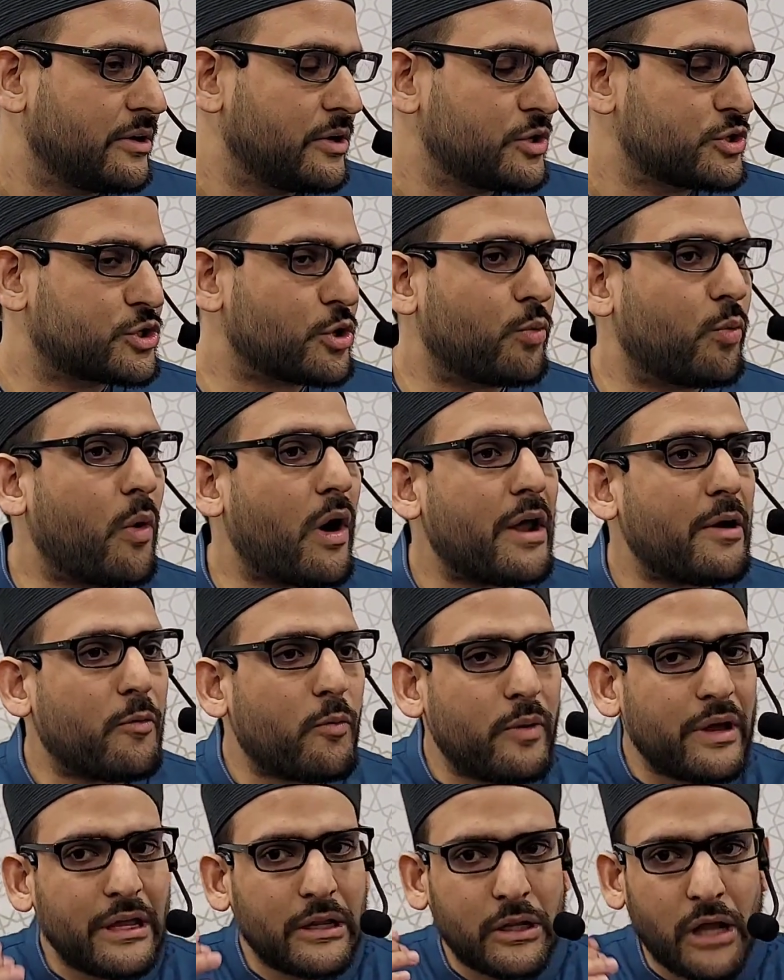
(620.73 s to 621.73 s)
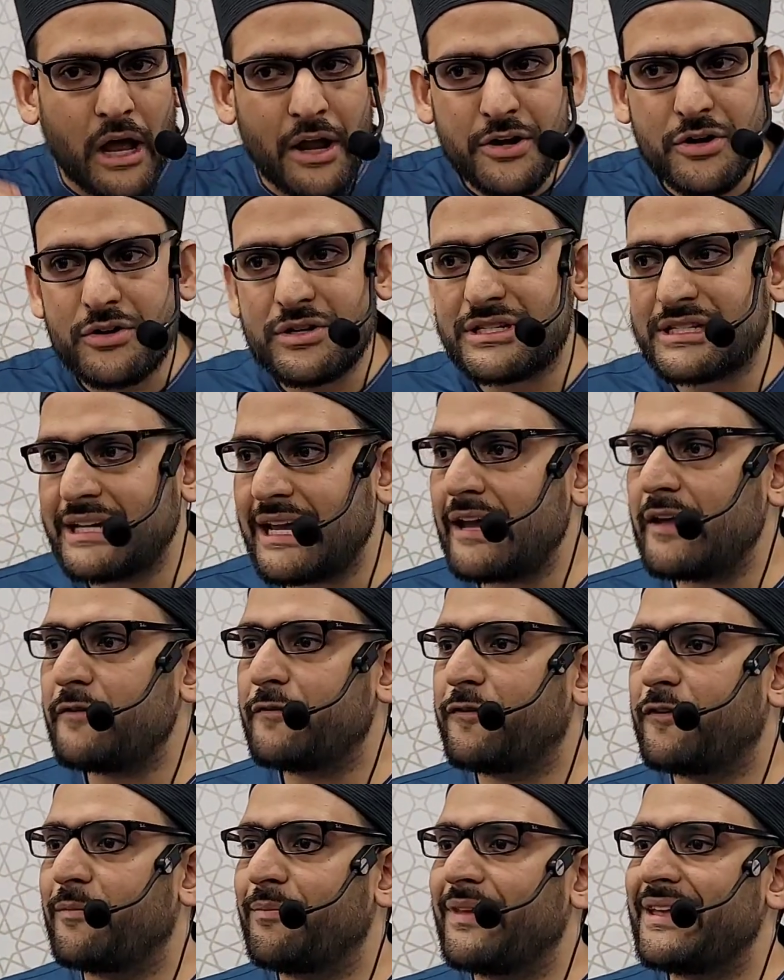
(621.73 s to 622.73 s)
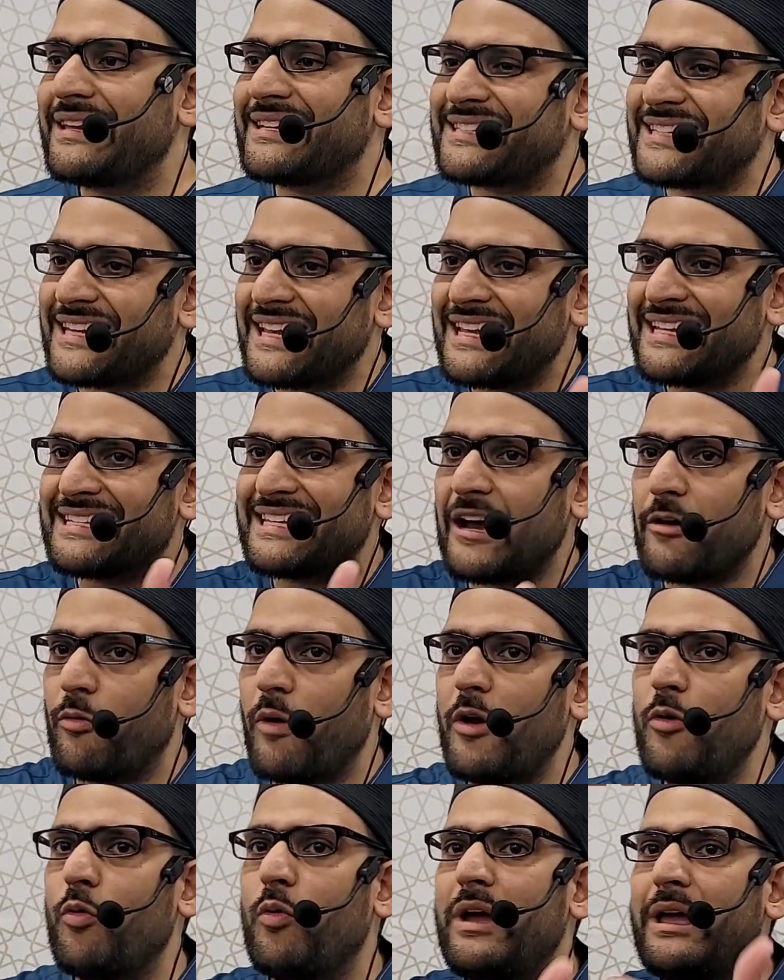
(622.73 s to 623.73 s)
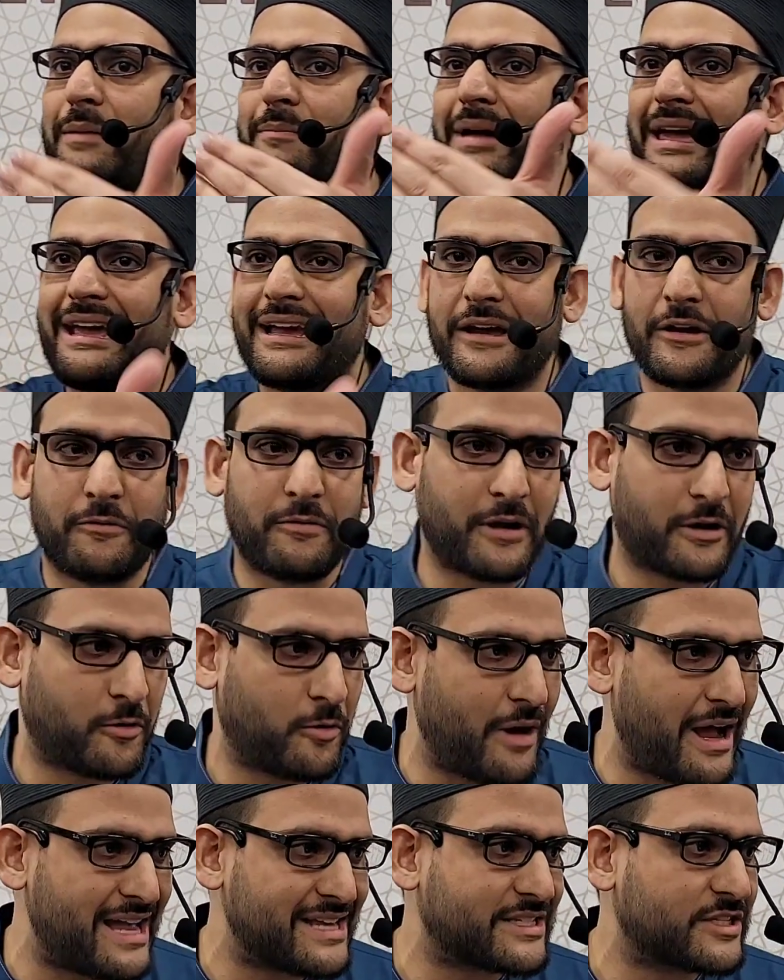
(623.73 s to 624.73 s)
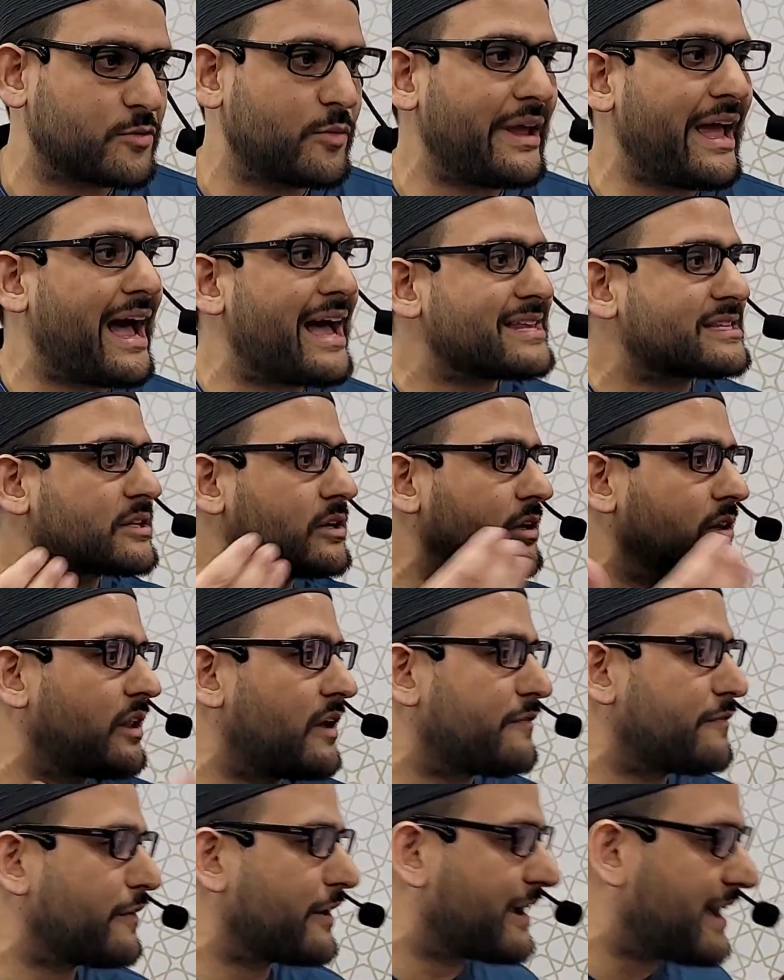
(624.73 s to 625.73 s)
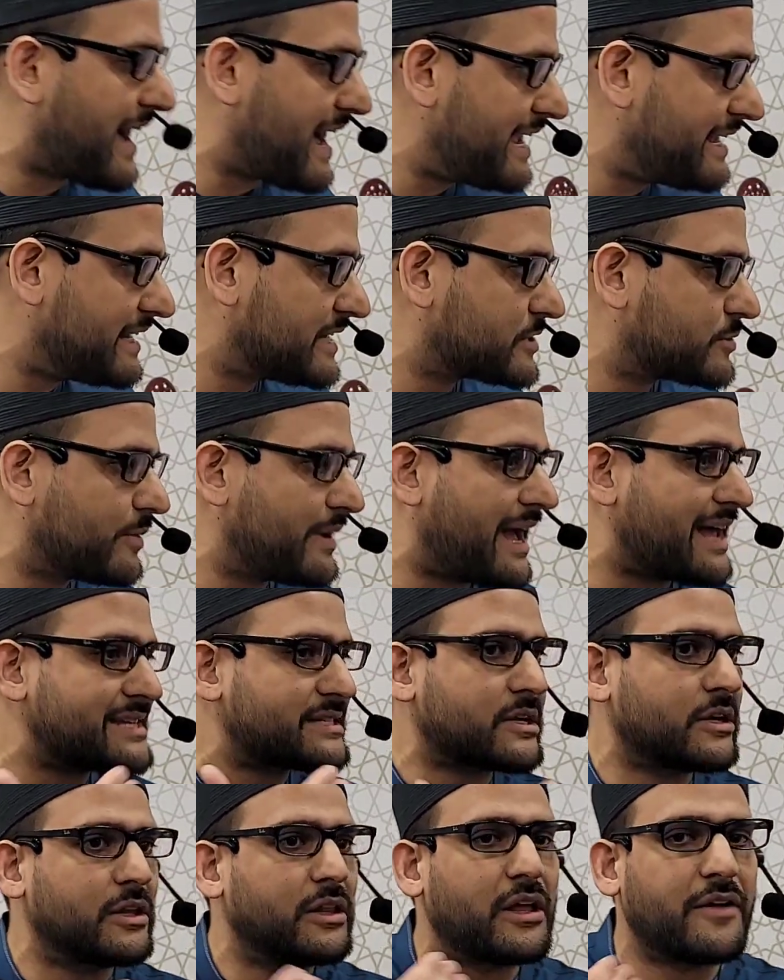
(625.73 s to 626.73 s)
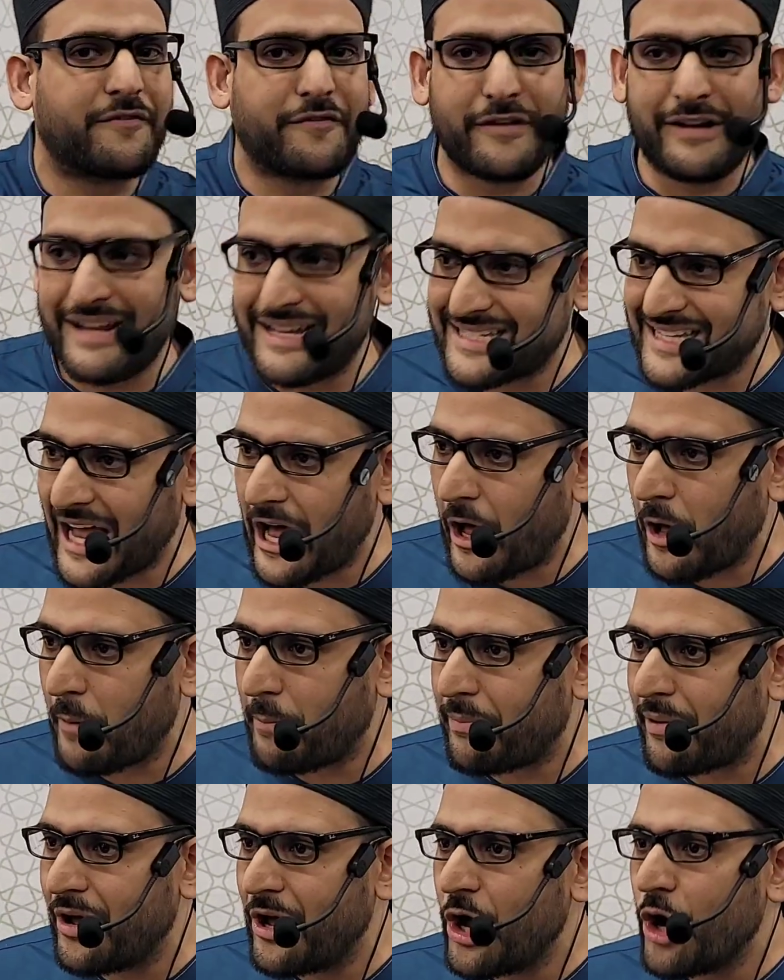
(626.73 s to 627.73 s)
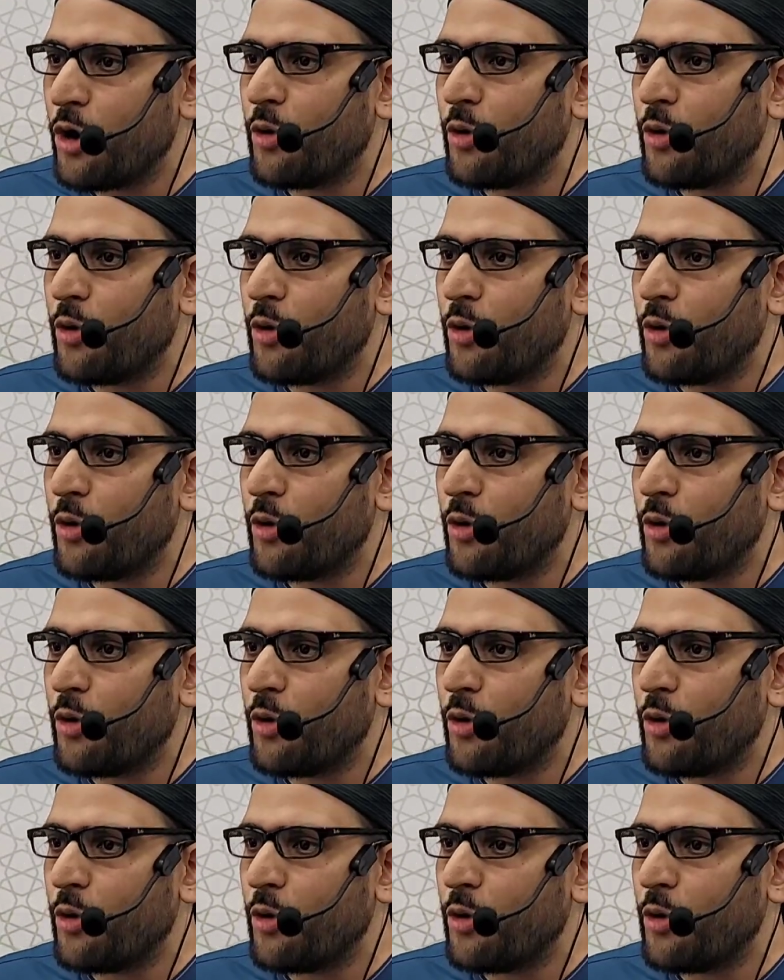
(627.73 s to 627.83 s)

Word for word: So what we understand from this is that when we make a request, we ask Allah for guidance, we ask Allah for His help,